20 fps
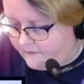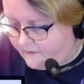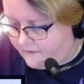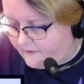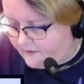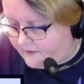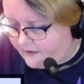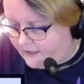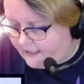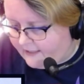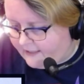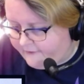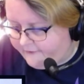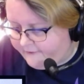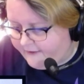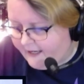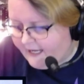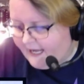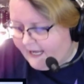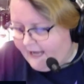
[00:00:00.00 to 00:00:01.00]
If I
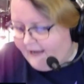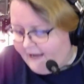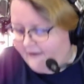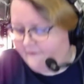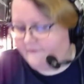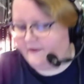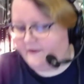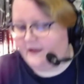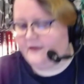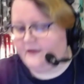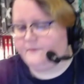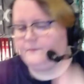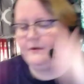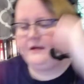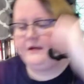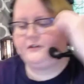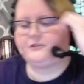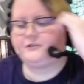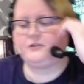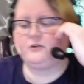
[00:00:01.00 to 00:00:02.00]
have a
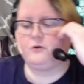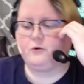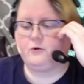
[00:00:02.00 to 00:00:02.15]
picture or